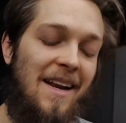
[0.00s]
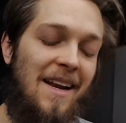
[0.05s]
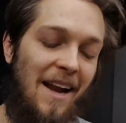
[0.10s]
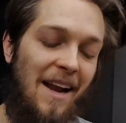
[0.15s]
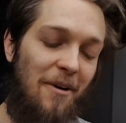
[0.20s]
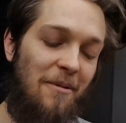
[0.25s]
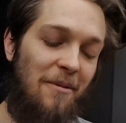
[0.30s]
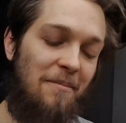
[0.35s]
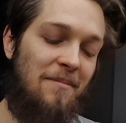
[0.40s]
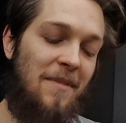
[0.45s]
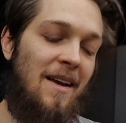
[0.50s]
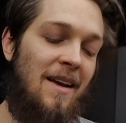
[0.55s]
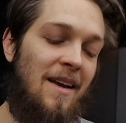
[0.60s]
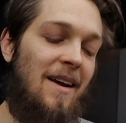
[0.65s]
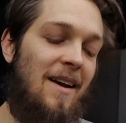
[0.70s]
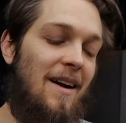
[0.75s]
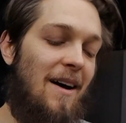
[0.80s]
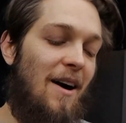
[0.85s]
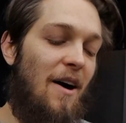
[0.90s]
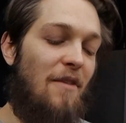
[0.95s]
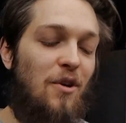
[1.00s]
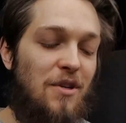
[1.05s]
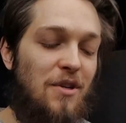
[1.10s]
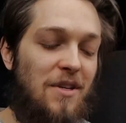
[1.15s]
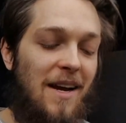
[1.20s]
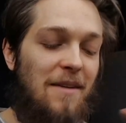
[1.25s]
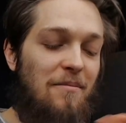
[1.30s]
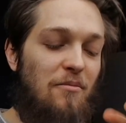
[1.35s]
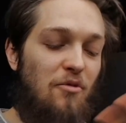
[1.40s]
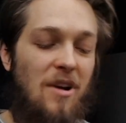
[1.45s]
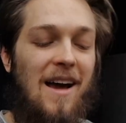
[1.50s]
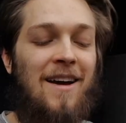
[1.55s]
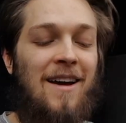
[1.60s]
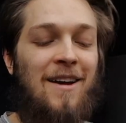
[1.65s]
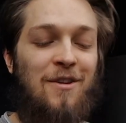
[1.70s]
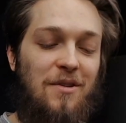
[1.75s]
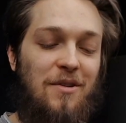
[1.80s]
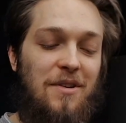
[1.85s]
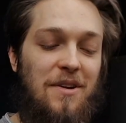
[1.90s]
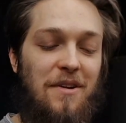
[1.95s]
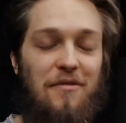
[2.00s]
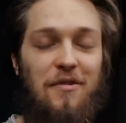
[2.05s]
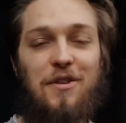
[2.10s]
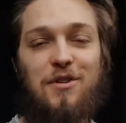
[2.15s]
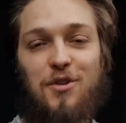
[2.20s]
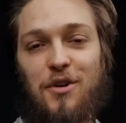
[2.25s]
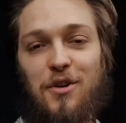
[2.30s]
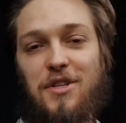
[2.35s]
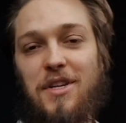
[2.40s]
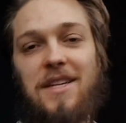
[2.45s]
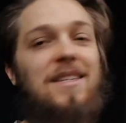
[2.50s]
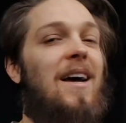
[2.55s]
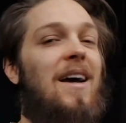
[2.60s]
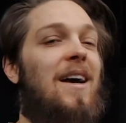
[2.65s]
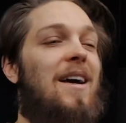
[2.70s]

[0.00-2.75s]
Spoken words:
Now, of course, I'm relying on different sources.